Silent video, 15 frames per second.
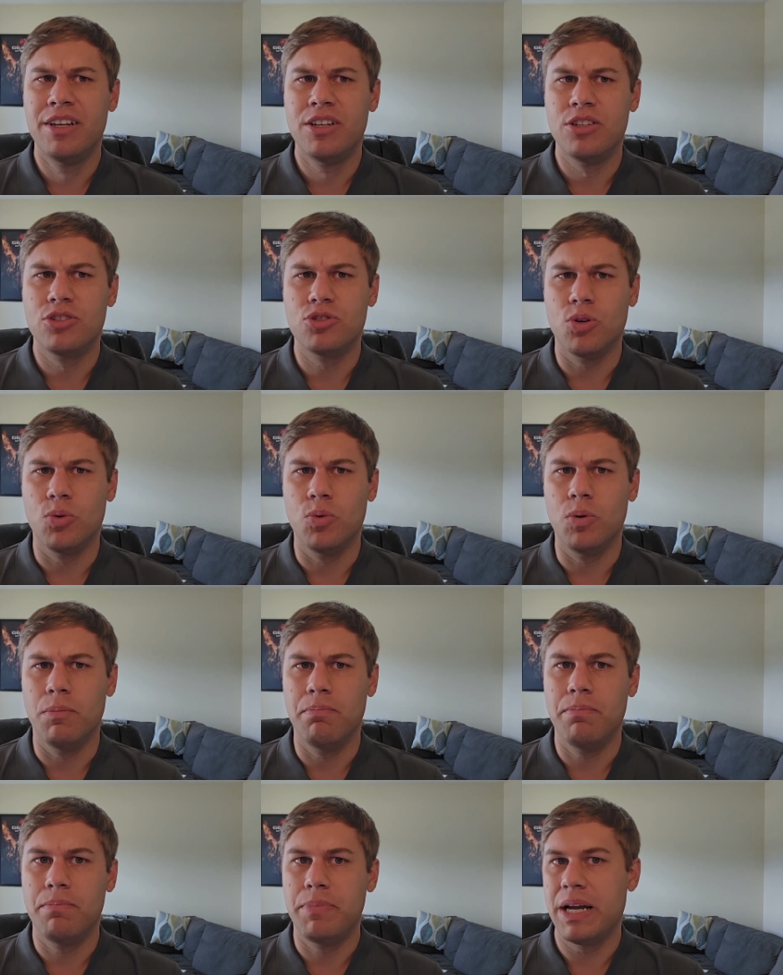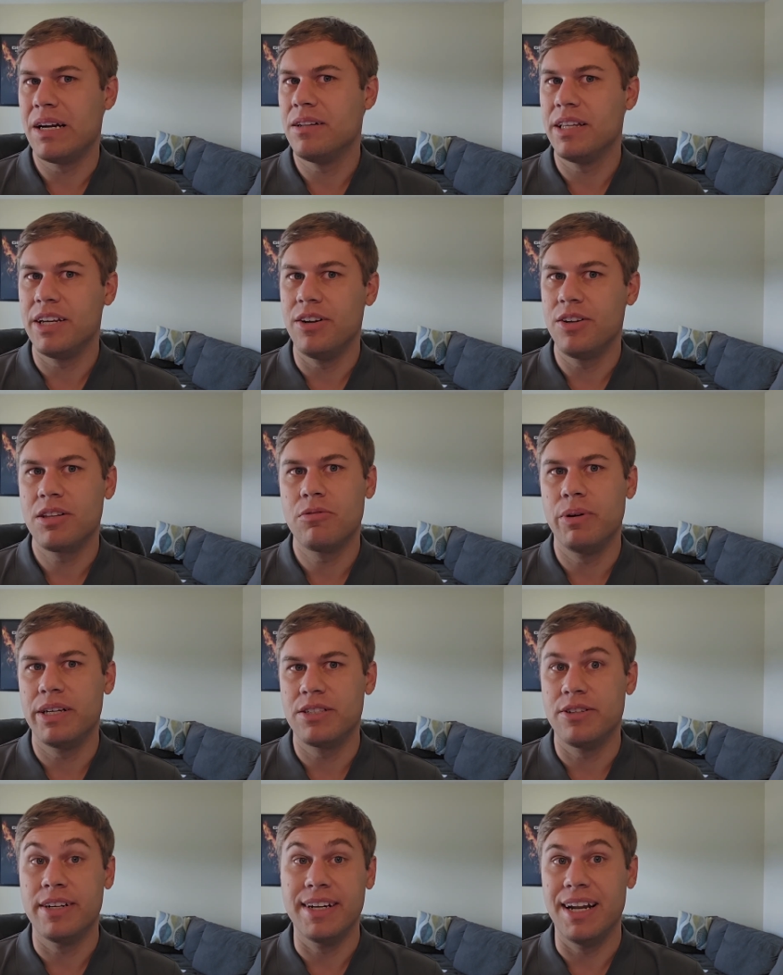so apparently
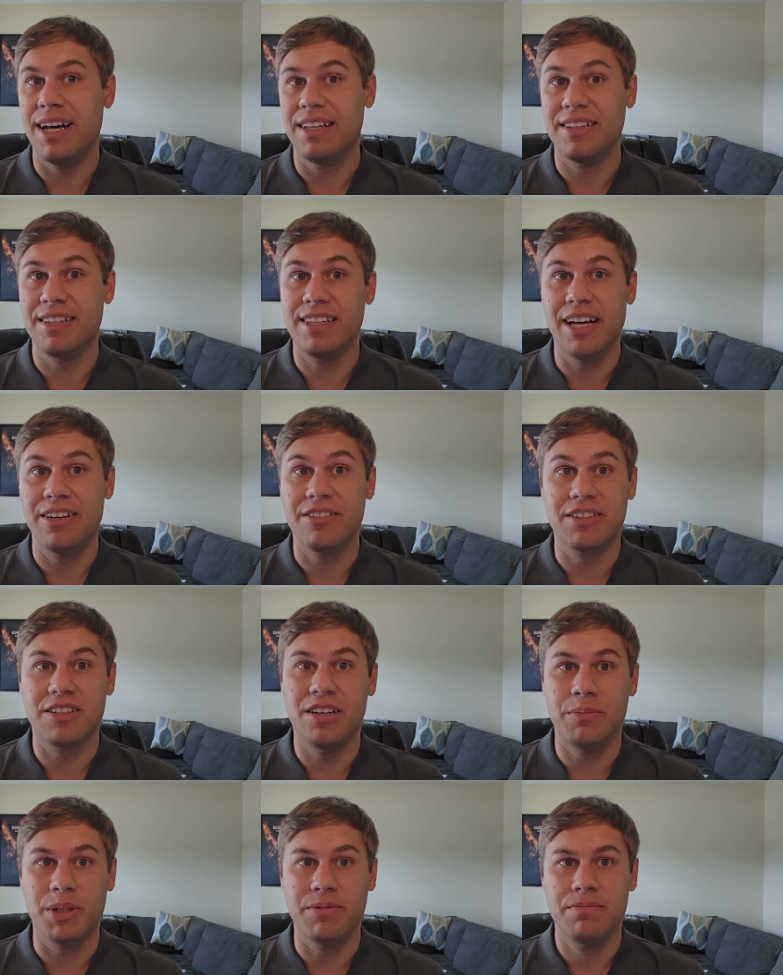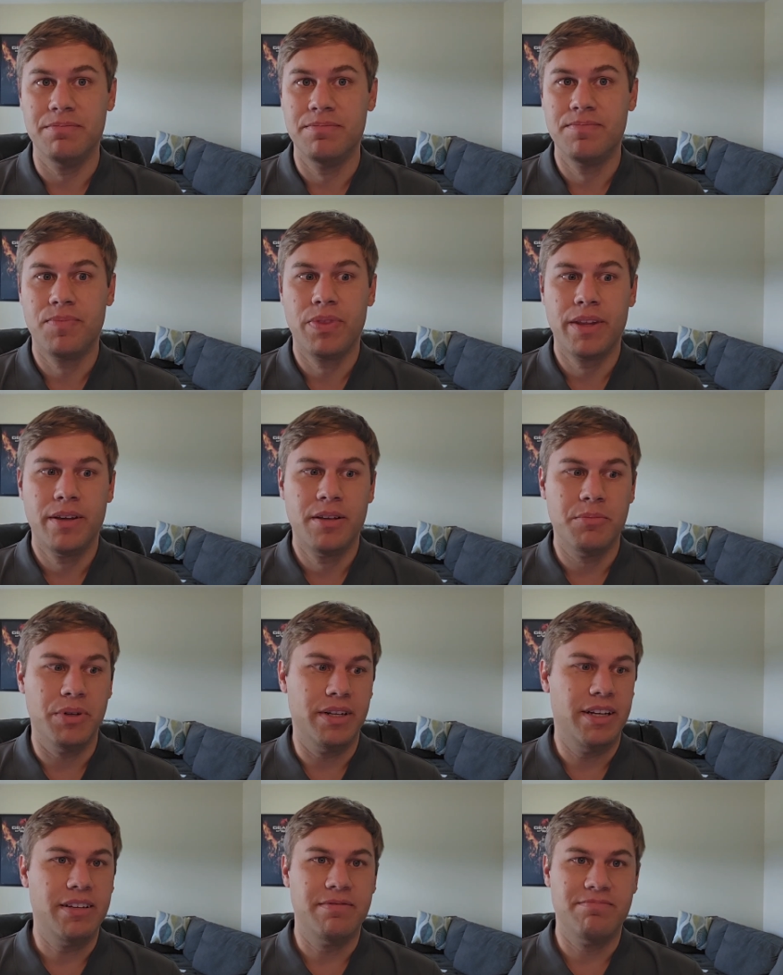earthquakes are not that uncommon.
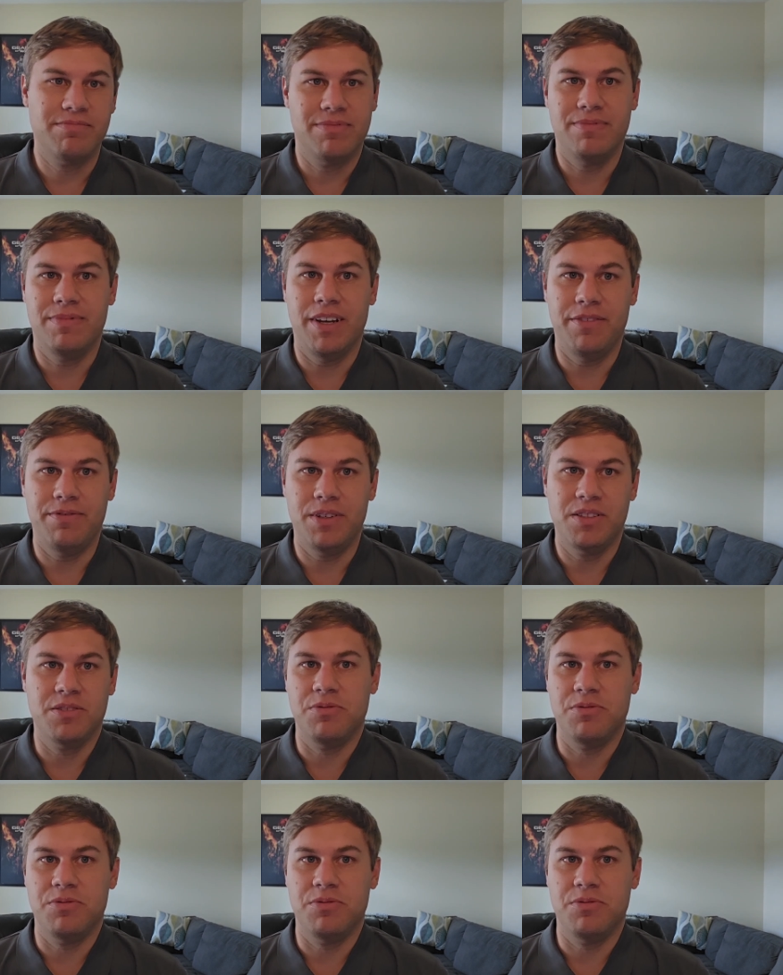But hey, I felt a